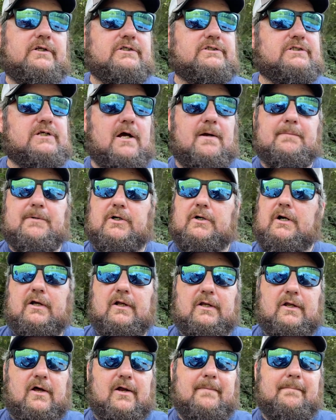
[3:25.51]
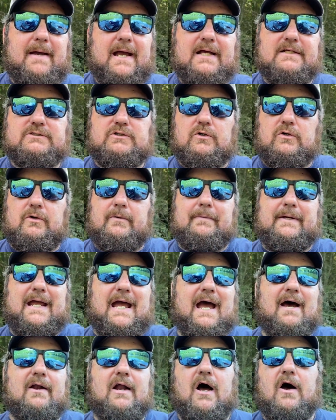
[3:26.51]
the summer, a lot of bass are going to be
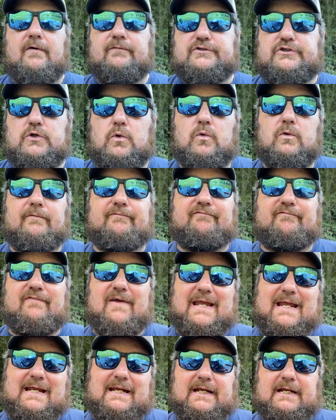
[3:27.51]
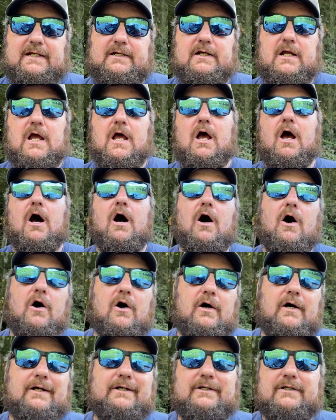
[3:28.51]
out offshore feeding
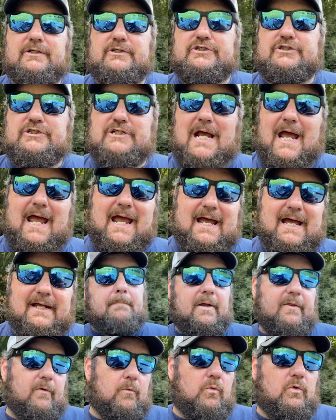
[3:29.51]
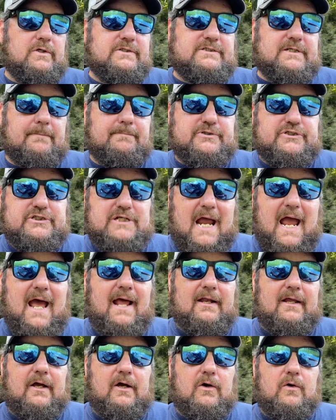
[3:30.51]
on shad, but the ones up
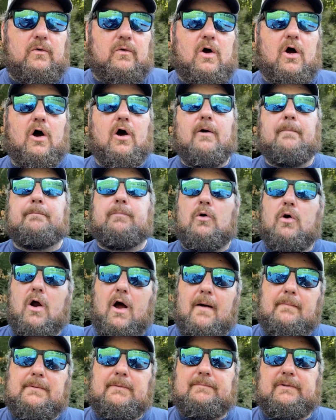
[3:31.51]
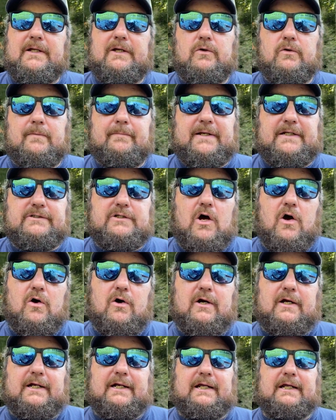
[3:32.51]
shallow are probably going to be
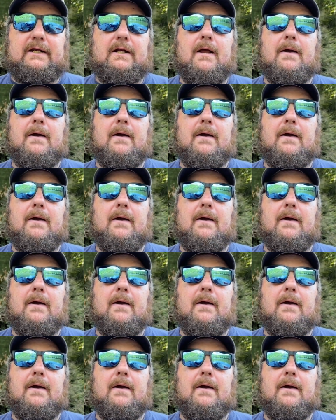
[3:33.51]
targeting